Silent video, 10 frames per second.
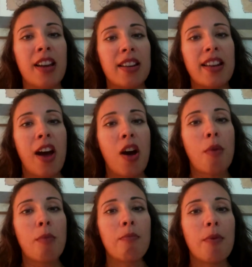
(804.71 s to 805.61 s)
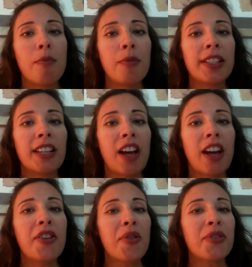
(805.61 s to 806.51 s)
Now, Melissa,
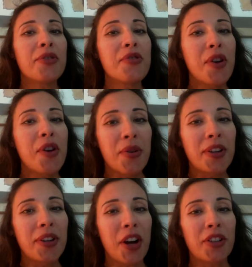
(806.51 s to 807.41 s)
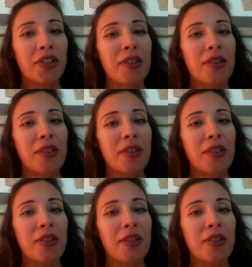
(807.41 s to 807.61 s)
I know you know Dr.